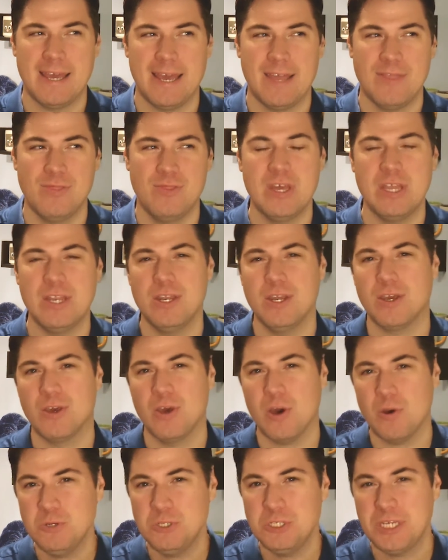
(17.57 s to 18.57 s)
and then
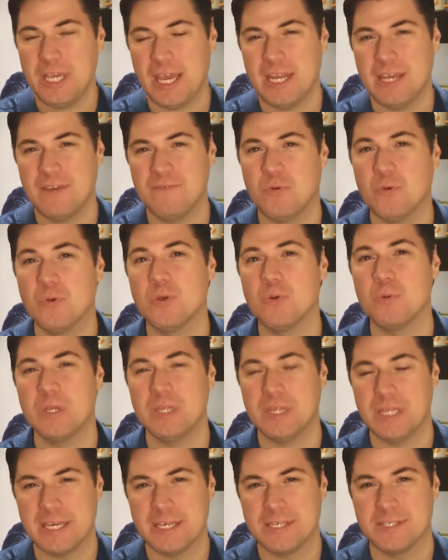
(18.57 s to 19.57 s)
negotiating for the
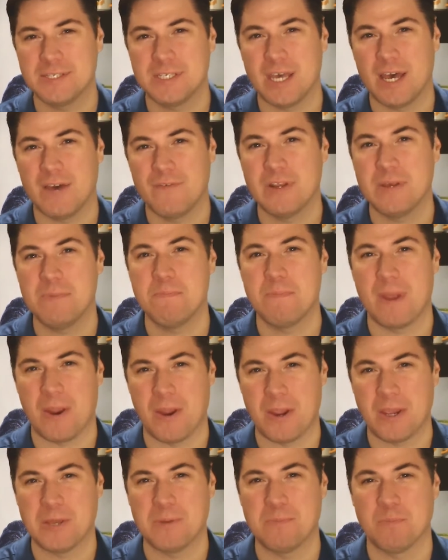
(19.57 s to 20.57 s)
release of an
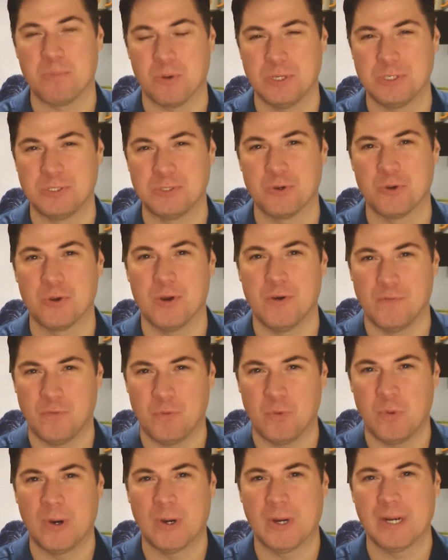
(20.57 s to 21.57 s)
American prisoner of
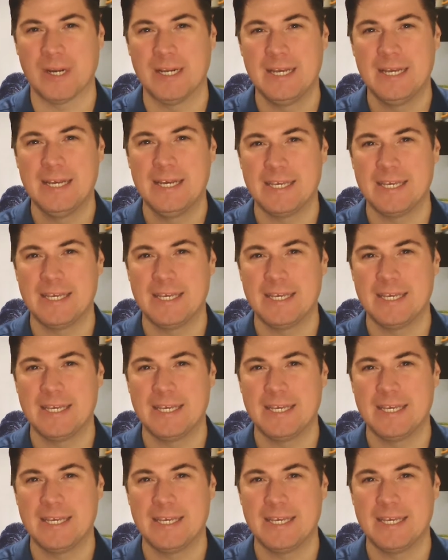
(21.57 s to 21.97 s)
war.